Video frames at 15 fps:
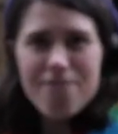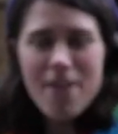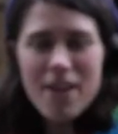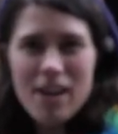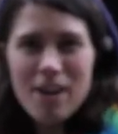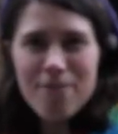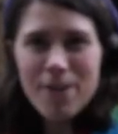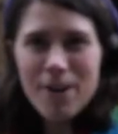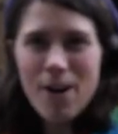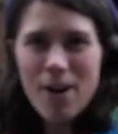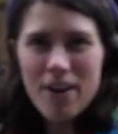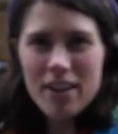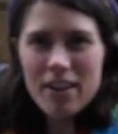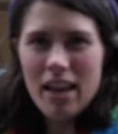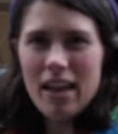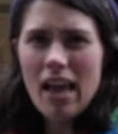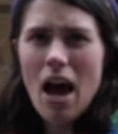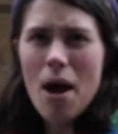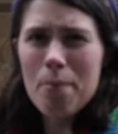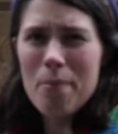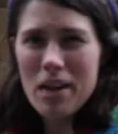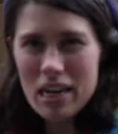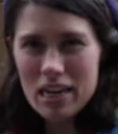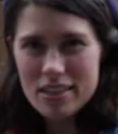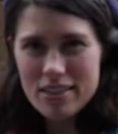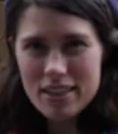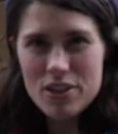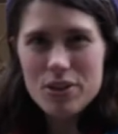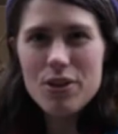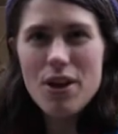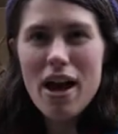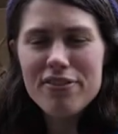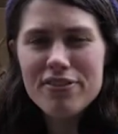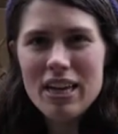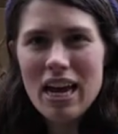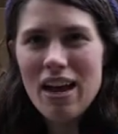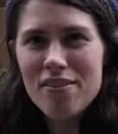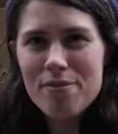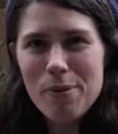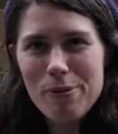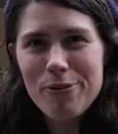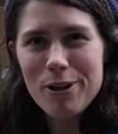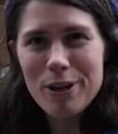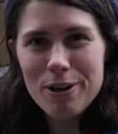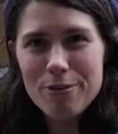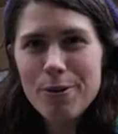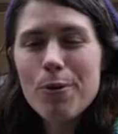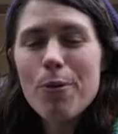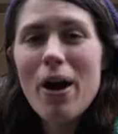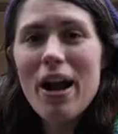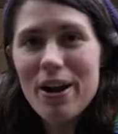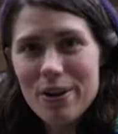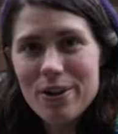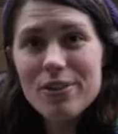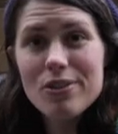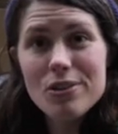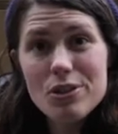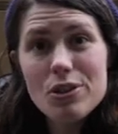funny regarding like how many seats you have to have before you're required